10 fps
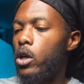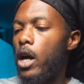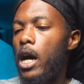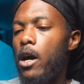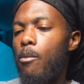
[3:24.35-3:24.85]

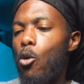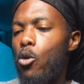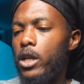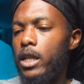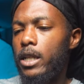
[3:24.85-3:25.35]

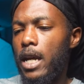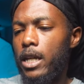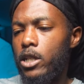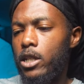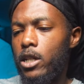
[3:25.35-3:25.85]

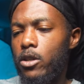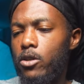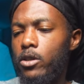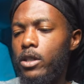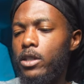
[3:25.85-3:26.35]
orientation here
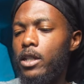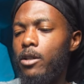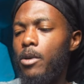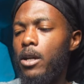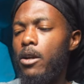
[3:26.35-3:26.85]
on the
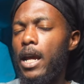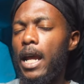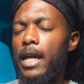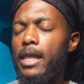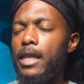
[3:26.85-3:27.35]
Cinepeer,
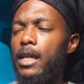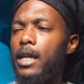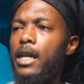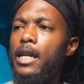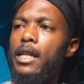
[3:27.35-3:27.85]
and I think